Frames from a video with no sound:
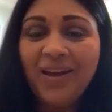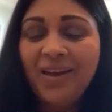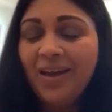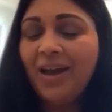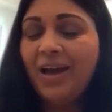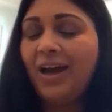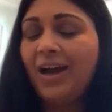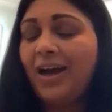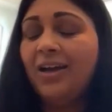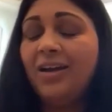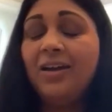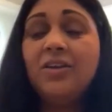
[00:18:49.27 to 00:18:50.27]
a
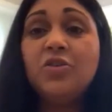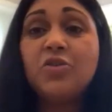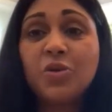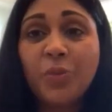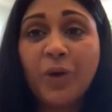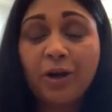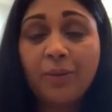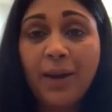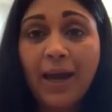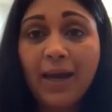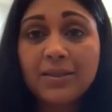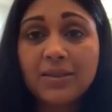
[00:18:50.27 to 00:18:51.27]
lot. You should
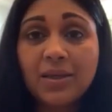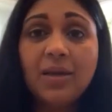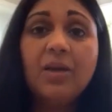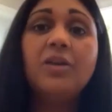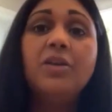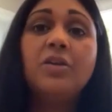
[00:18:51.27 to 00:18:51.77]
wear a mask.